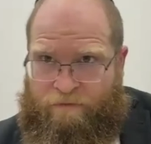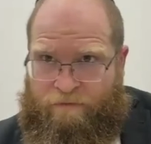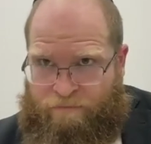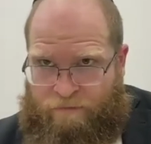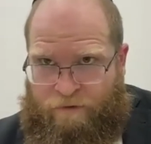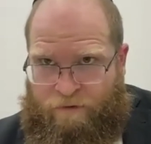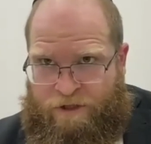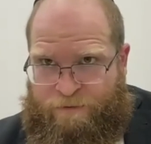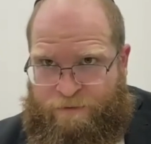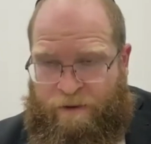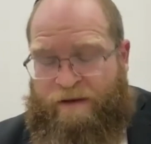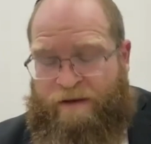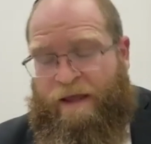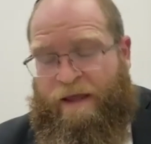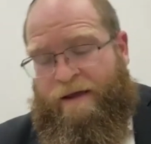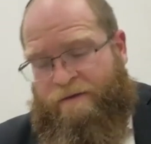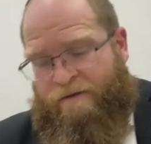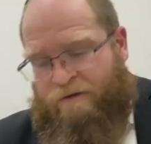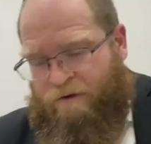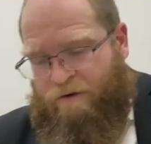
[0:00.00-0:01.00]
Kriya Shema at
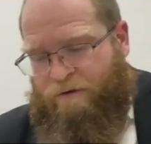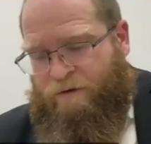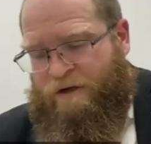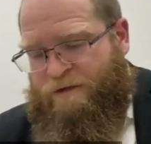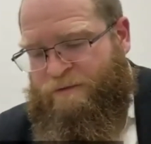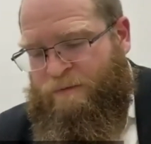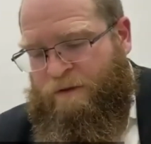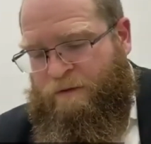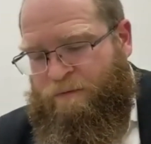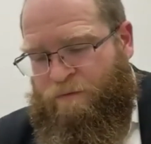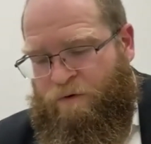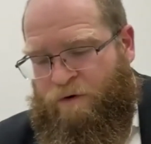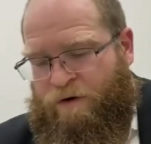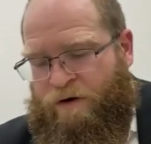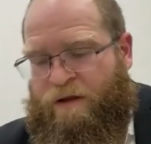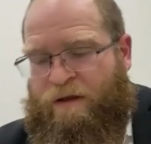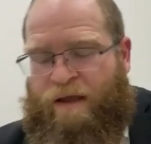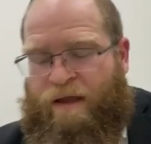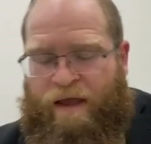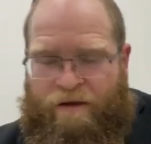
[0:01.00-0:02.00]
night or Kriya Shema in the
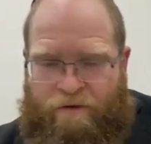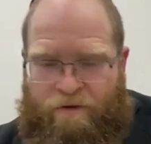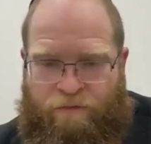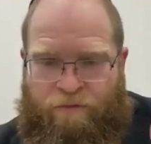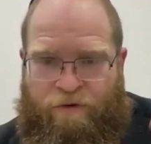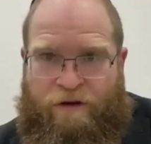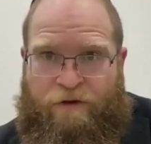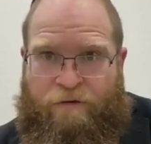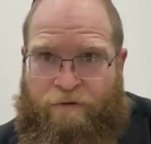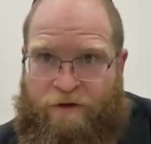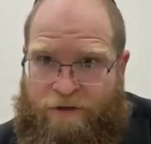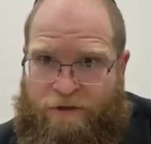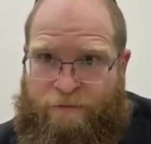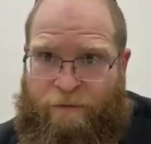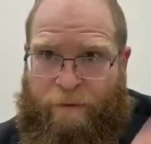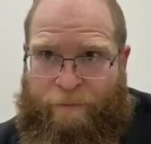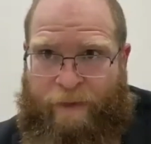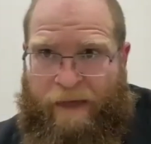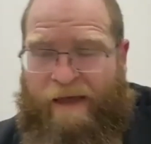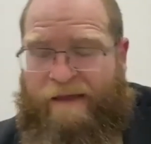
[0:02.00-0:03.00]
morning, and you read Kriya
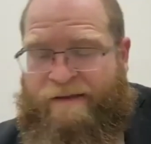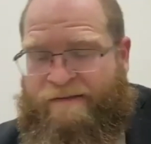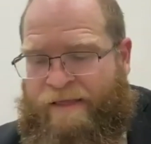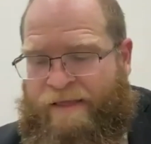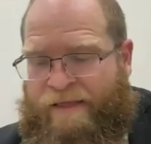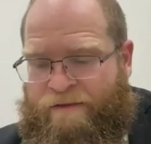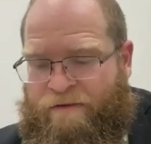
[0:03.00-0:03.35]
Shema past that